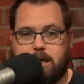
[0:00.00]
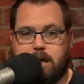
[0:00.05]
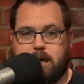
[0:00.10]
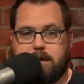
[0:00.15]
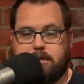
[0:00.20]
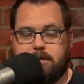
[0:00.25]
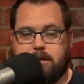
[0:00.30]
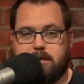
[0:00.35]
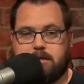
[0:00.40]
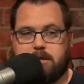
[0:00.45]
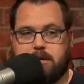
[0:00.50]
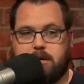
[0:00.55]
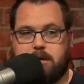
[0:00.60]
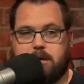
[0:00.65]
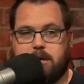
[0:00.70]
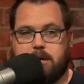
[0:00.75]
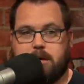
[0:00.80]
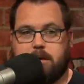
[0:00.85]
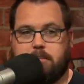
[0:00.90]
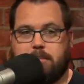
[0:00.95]
I think
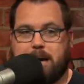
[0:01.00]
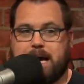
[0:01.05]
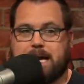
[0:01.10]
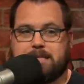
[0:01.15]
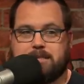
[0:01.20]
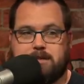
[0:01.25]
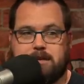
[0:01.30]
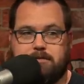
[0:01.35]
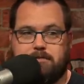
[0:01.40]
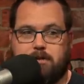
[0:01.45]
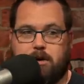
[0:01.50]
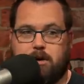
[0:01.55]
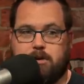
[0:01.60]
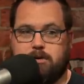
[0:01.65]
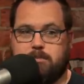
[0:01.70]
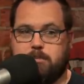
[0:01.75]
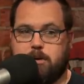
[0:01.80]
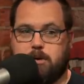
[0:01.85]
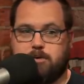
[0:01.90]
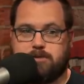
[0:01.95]
the passing
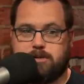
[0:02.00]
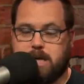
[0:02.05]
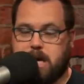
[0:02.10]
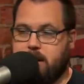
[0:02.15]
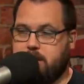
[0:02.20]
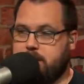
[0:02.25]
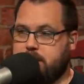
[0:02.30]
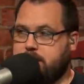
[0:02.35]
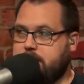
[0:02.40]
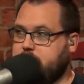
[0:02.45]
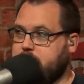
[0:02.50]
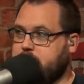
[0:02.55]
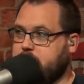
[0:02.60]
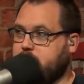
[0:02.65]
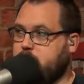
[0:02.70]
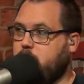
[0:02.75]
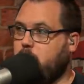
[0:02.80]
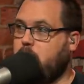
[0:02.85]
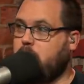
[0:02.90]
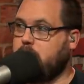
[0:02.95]
volume goes down. I think the
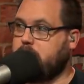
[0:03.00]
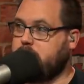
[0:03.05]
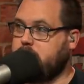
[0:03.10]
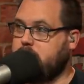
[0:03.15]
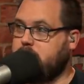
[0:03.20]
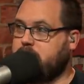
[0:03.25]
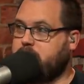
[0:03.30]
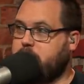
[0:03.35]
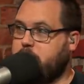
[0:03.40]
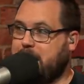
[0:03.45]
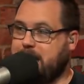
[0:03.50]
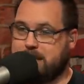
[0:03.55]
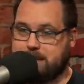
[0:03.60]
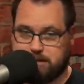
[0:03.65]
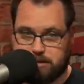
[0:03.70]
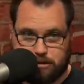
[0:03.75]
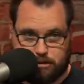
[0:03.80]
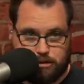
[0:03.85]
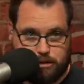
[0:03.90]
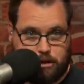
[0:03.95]
quality of
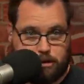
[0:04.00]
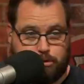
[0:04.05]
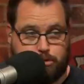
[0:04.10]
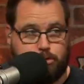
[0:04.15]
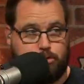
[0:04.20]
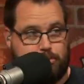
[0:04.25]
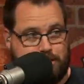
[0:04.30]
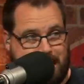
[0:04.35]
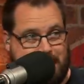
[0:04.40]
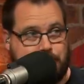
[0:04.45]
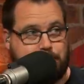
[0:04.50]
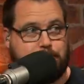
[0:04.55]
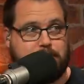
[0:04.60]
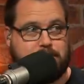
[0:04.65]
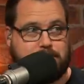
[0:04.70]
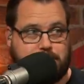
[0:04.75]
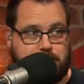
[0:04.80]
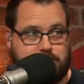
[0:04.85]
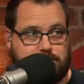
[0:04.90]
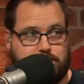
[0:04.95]
passes to that
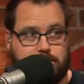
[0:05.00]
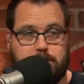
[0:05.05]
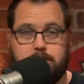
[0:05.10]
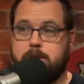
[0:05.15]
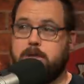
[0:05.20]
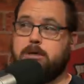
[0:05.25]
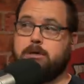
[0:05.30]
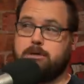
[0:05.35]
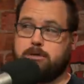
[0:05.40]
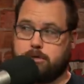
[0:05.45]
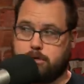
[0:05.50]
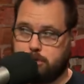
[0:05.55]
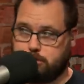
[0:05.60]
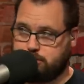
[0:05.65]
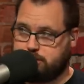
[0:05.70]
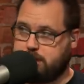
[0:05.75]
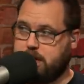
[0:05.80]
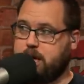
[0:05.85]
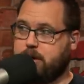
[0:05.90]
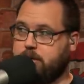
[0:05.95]
position
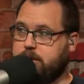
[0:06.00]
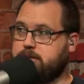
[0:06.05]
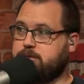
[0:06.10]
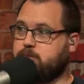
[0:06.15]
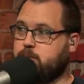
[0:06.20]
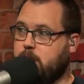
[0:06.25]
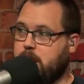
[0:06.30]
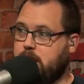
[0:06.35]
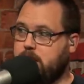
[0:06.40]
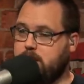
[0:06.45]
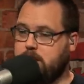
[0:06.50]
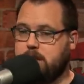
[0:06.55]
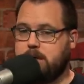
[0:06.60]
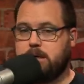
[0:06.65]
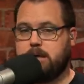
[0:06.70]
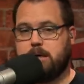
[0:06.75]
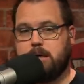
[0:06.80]
goes down as well.